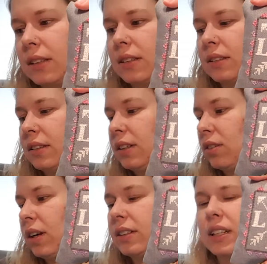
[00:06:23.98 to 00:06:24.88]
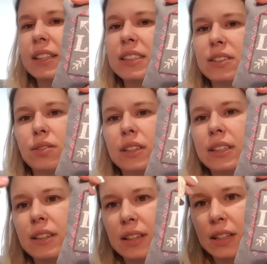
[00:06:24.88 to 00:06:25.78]
I just
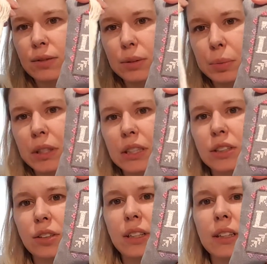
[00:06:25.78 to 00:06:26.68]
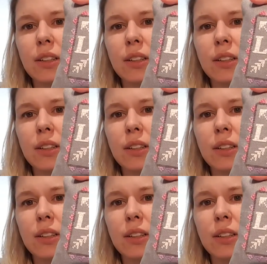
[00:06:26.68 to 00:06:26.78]
really thought it was pretty dirty